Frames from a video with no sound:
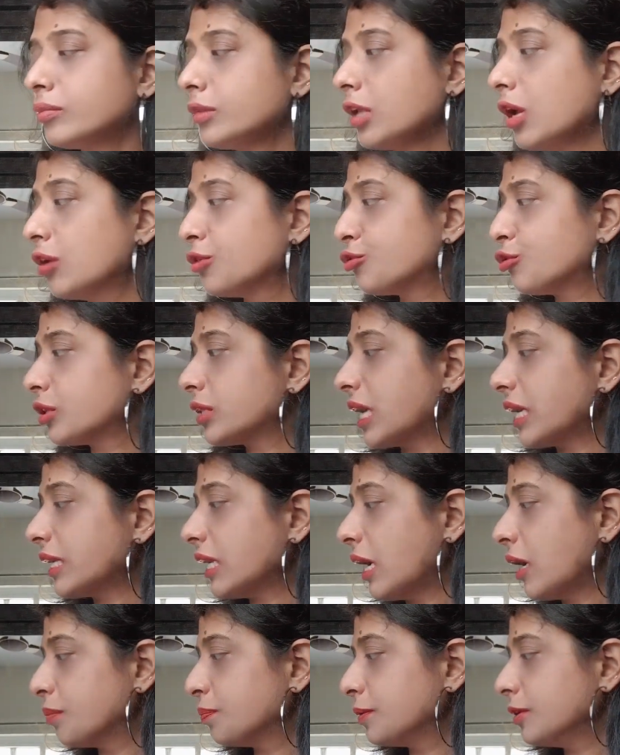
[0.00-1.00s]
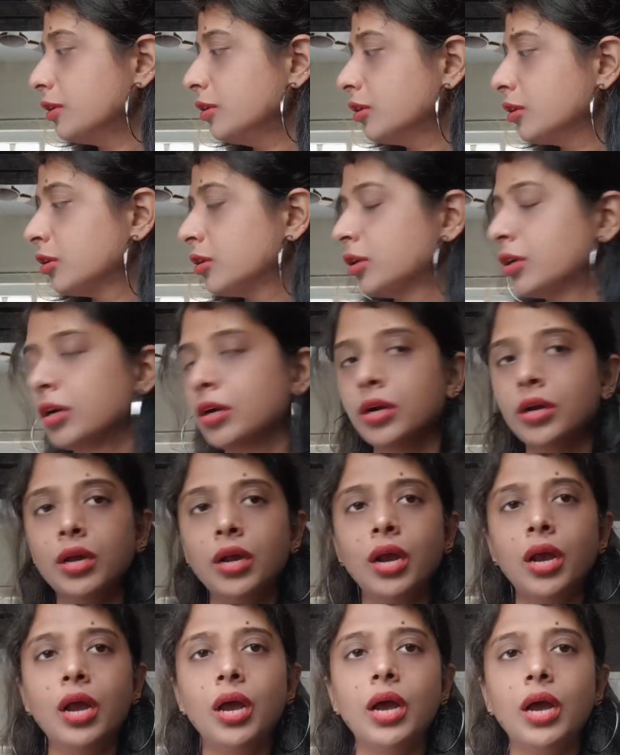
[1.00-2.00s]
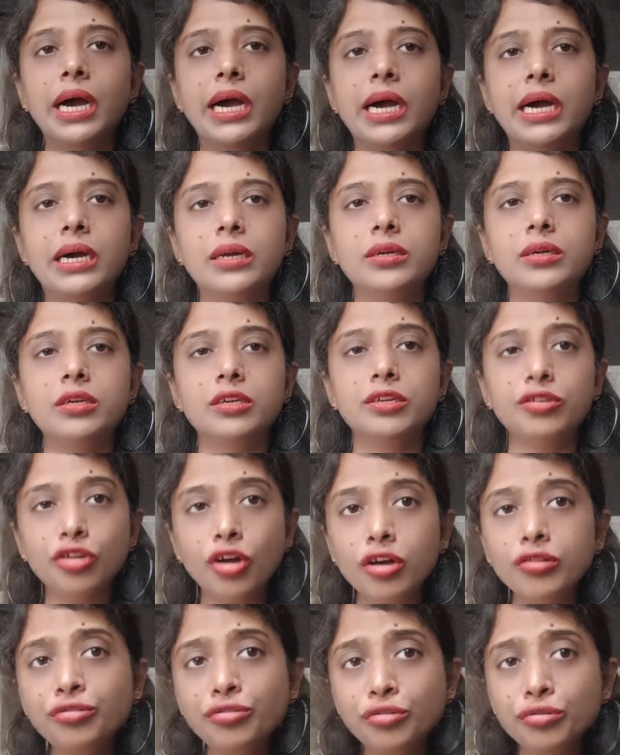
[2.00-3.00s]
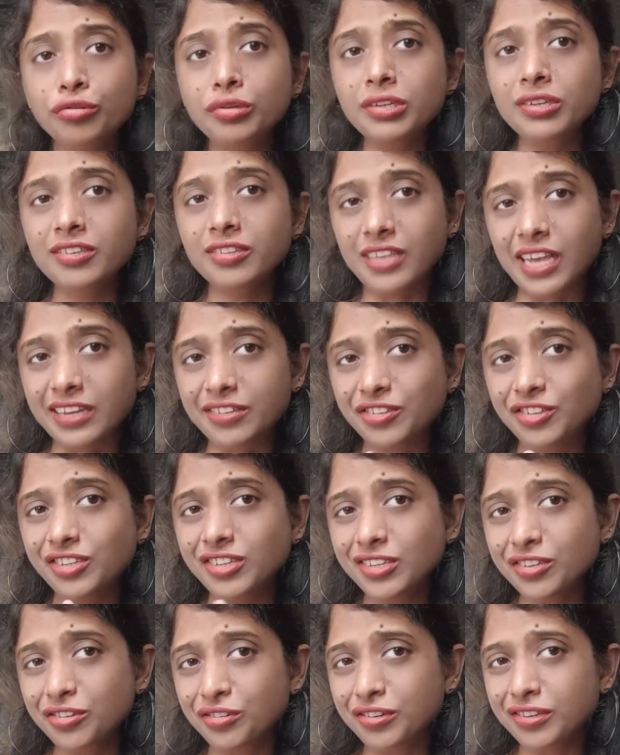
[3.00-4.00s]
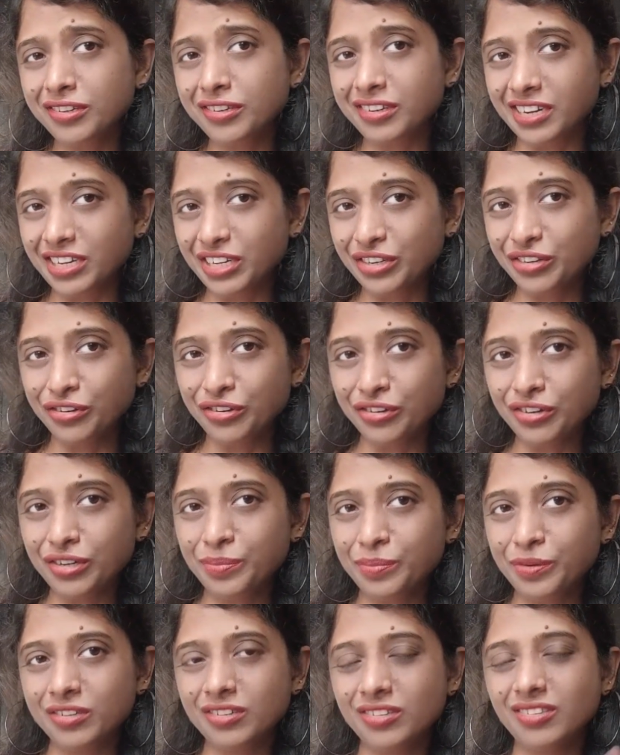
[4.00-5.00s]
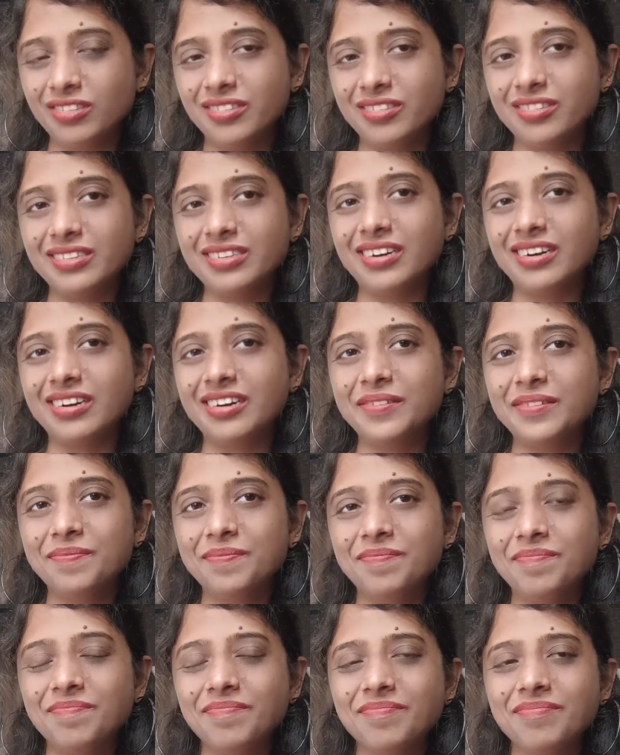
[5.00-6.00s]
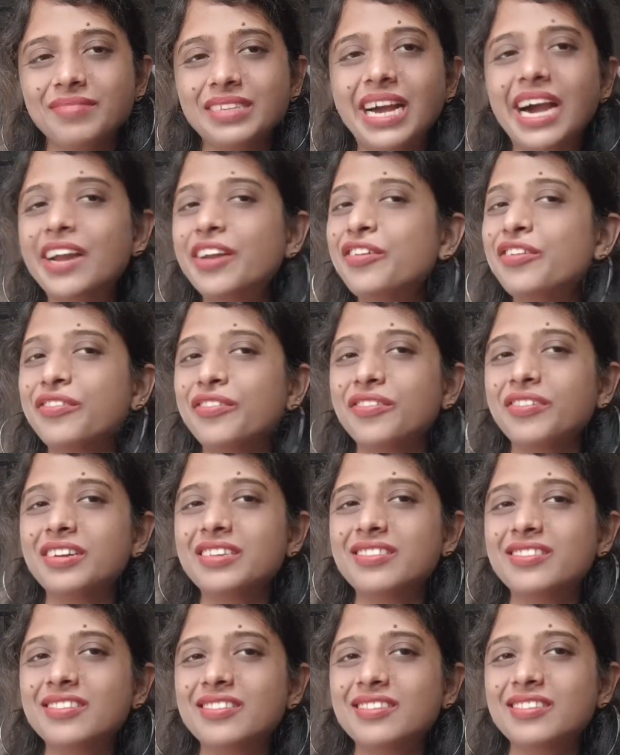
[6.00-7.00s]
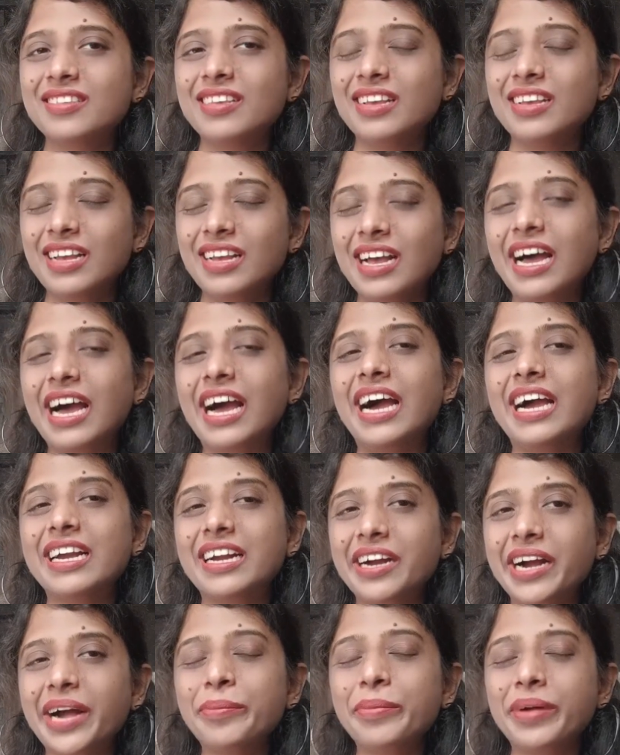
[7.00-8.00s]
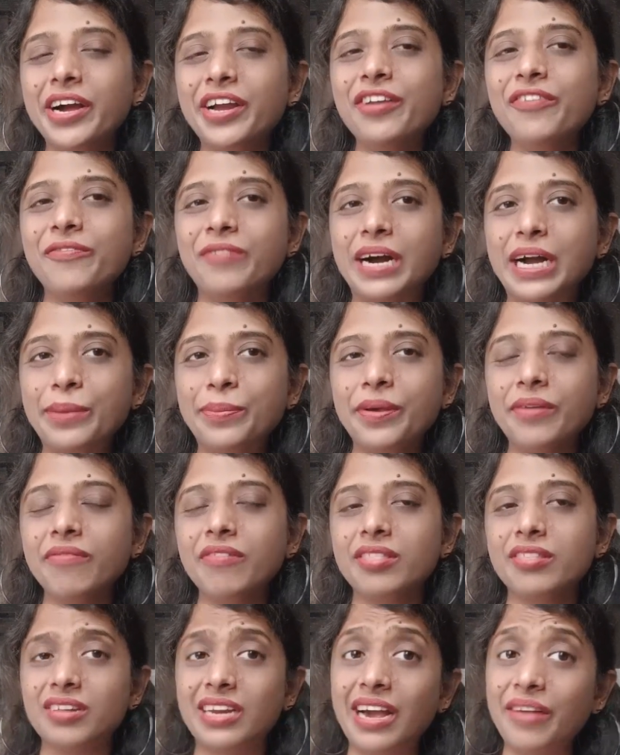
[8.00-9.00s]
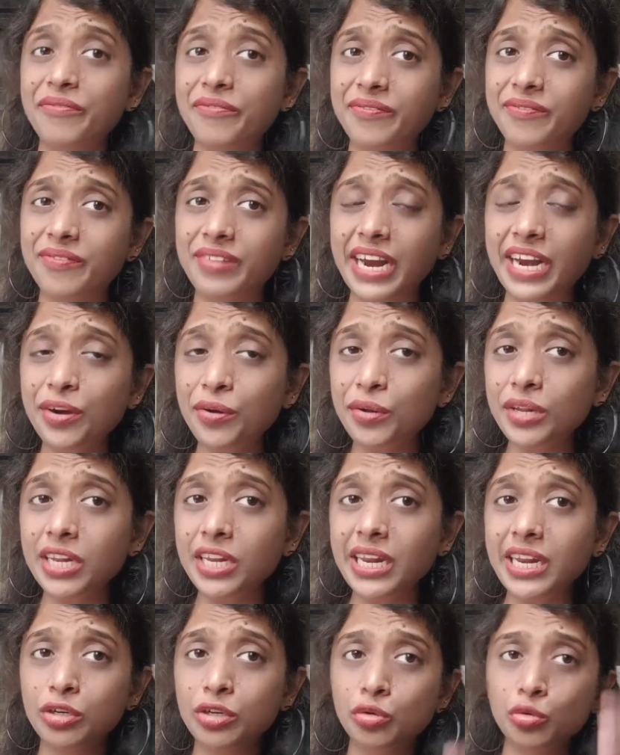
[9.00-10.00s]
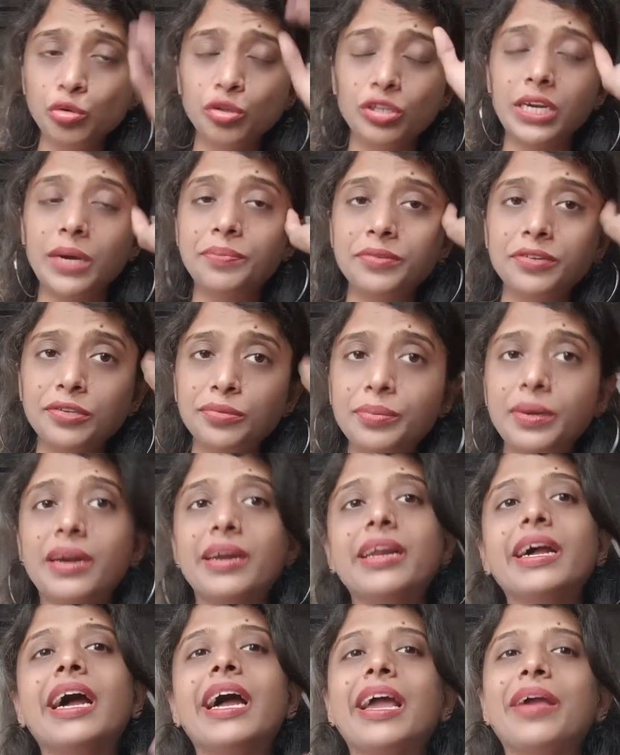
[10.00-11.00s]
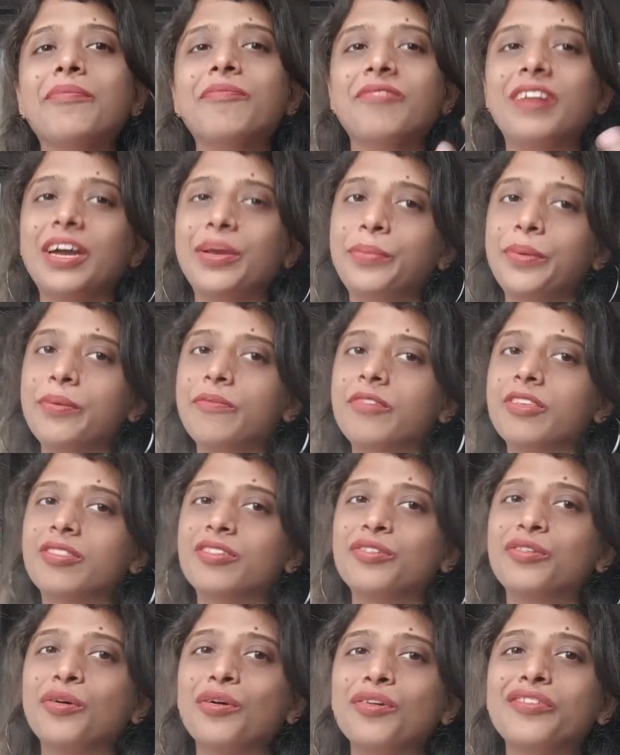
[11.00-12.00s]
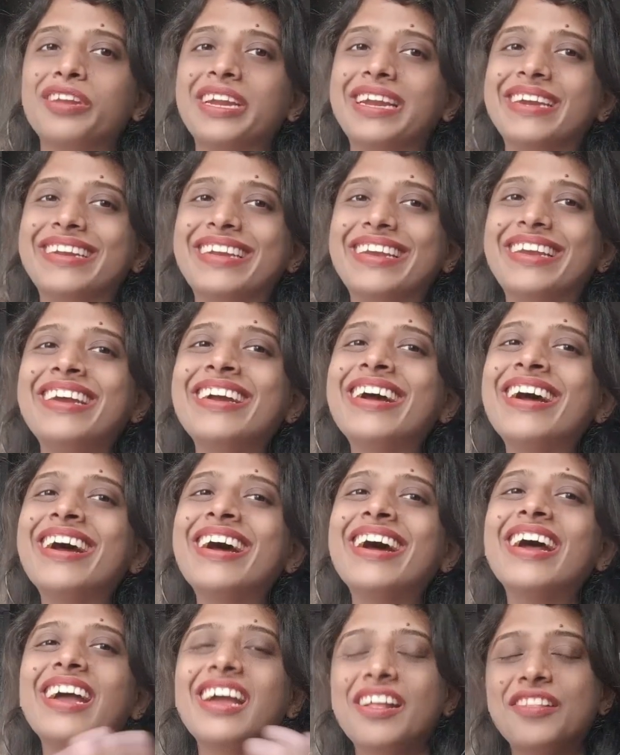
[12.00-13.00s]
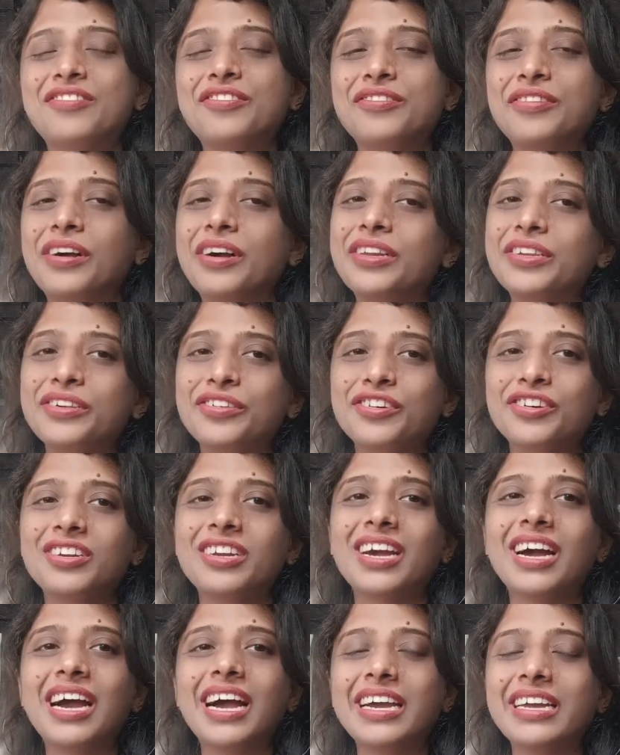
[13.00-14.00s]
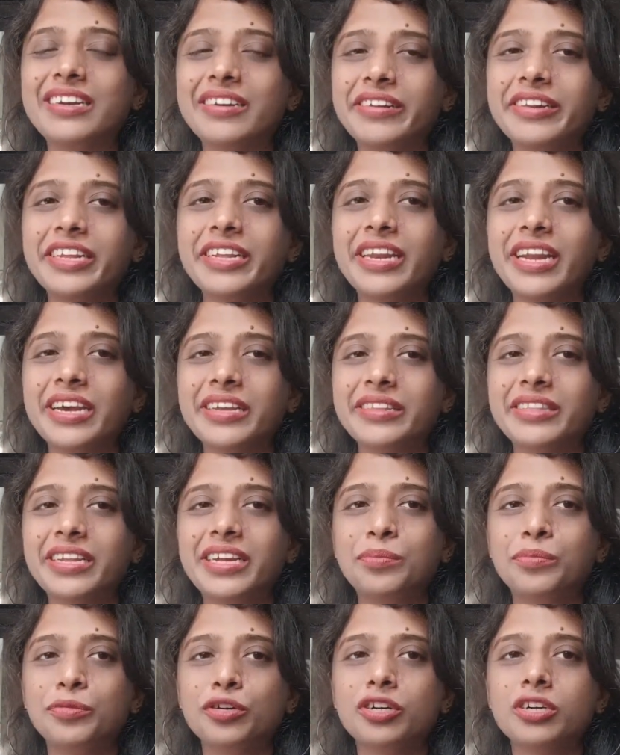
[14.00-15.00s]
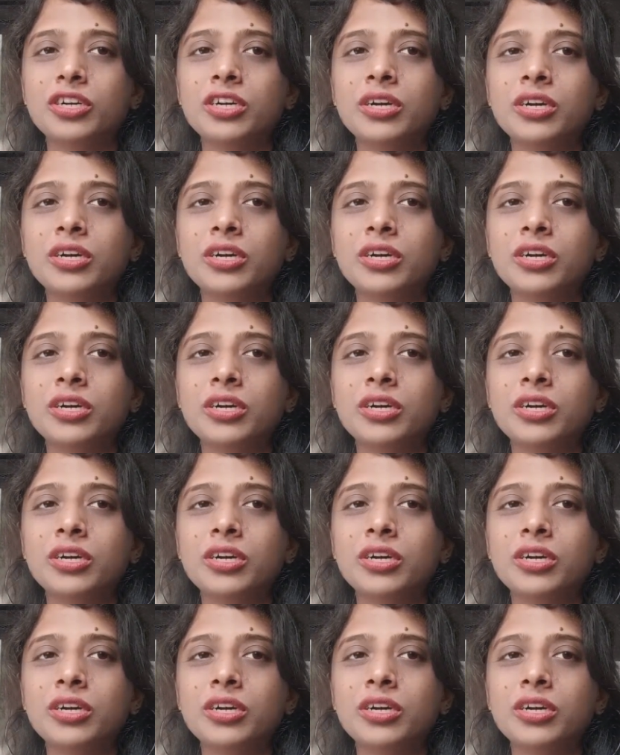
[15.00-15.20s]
So that happened. And Yours Truly is actually going really good, because I don't know, I'm kind of vibing with it. I've read only like 2 chapters, but I'm vibing with it already. It's really good. I really like that book.